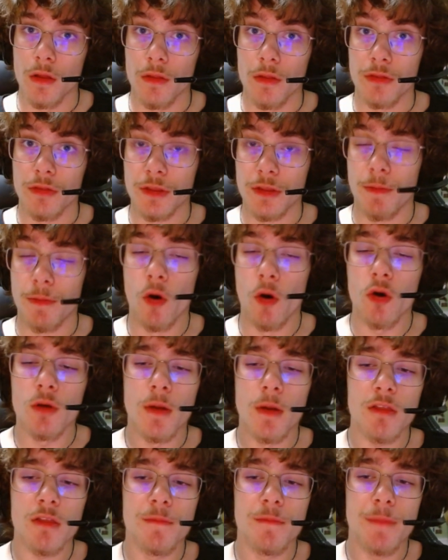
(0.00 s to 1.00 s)
the
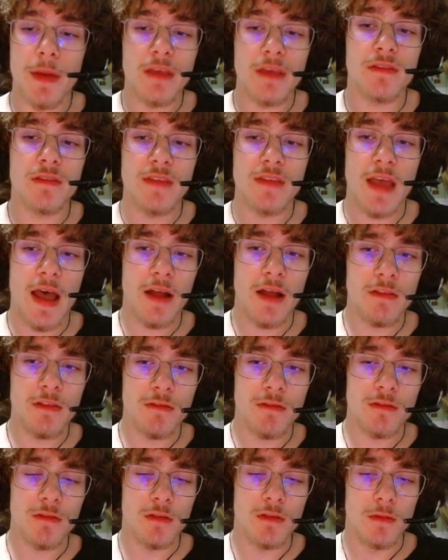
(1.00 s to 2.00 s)
Pokemon's base
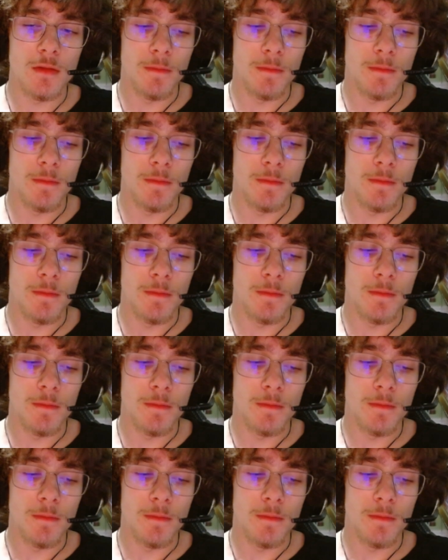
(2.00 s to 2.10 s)
stats,